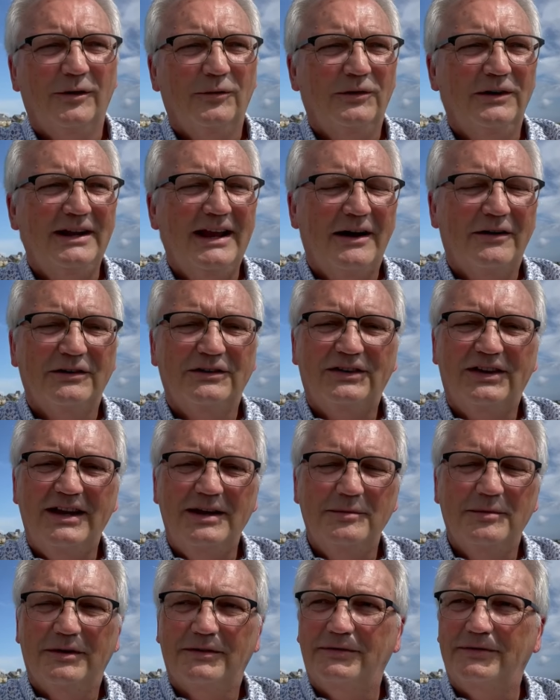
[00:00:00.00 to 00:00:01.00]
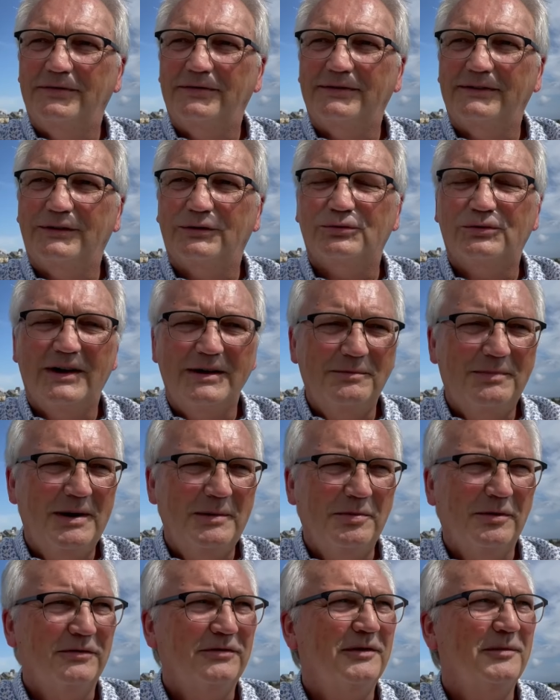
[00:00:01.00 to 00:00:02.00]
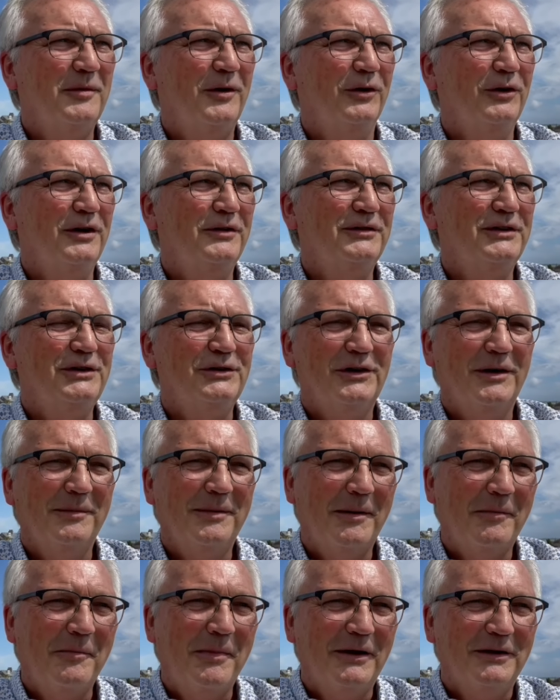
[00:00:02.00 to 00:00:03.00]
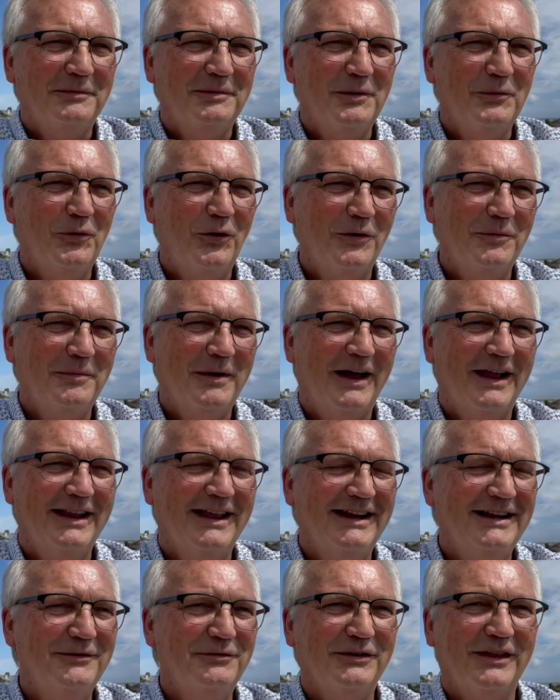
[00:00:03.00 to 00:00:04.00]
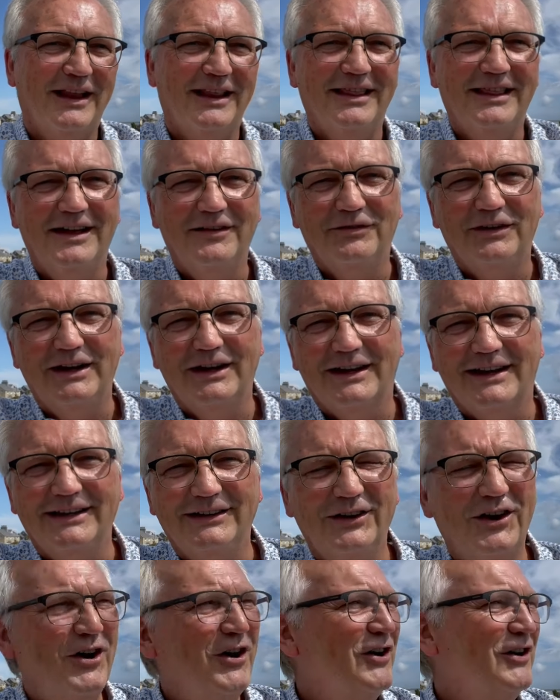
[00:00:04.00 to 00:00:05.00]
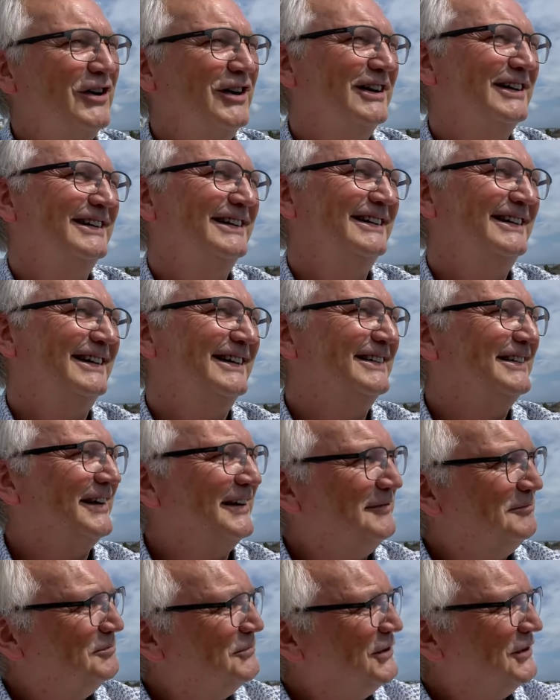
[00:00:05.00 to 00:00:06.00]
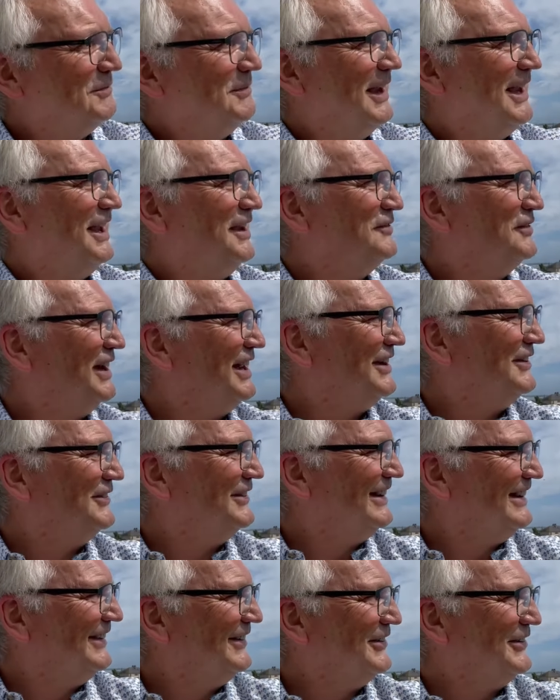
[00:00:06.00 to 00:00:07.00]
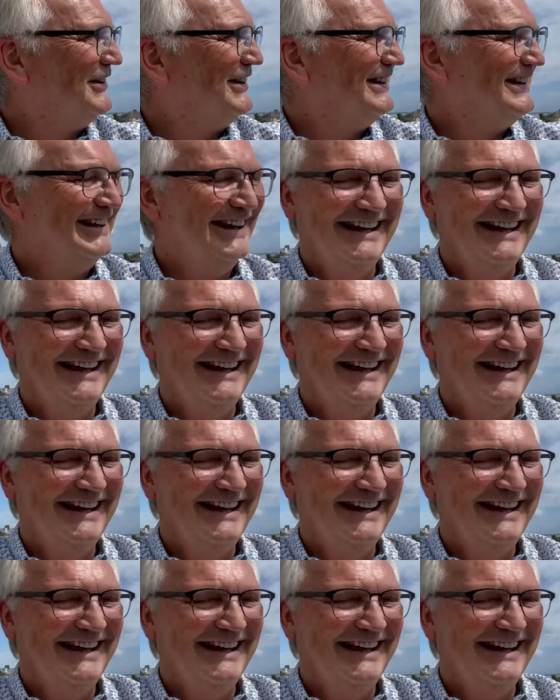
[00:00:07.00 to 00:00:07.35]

We're now a team of great people from all over Europe. I'm about to be walked by a lady with a lovely looking dog. So, just making a video. It's all good.